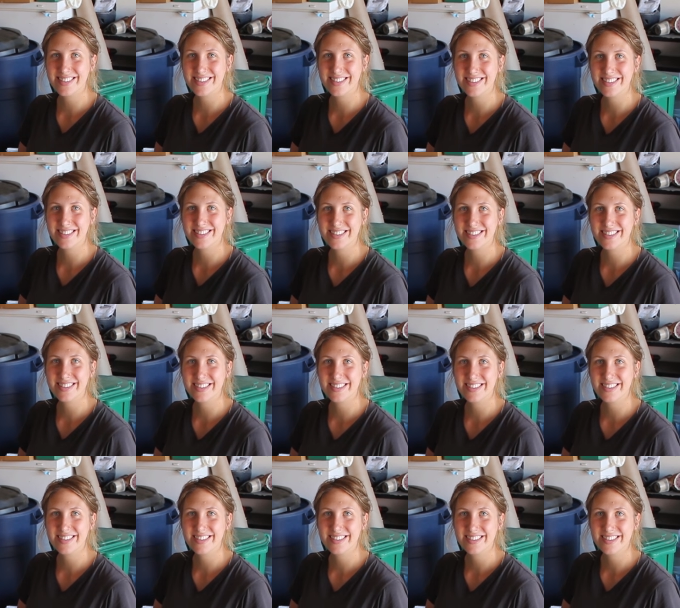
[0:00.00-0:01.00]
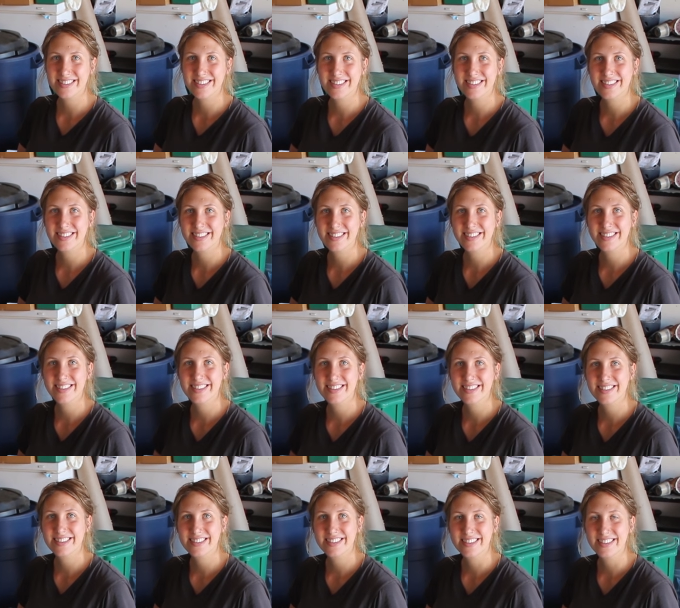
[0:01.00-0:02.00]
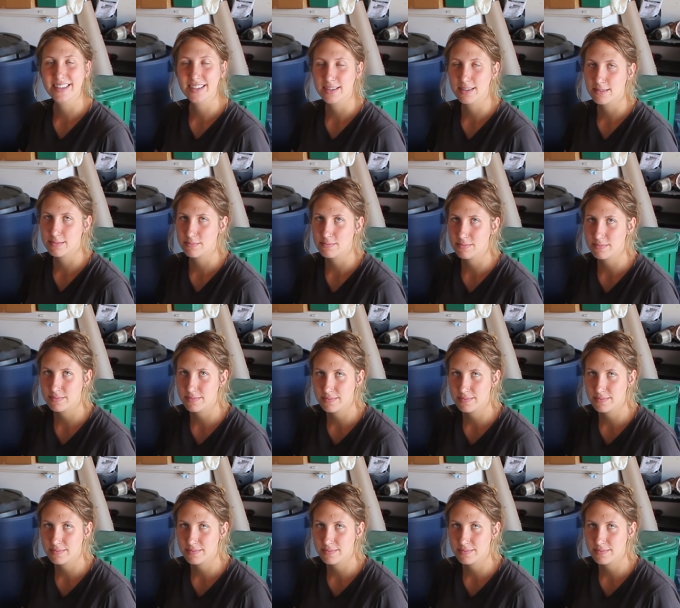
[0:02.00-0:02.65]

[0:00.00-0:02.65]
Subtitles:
Nothing is said.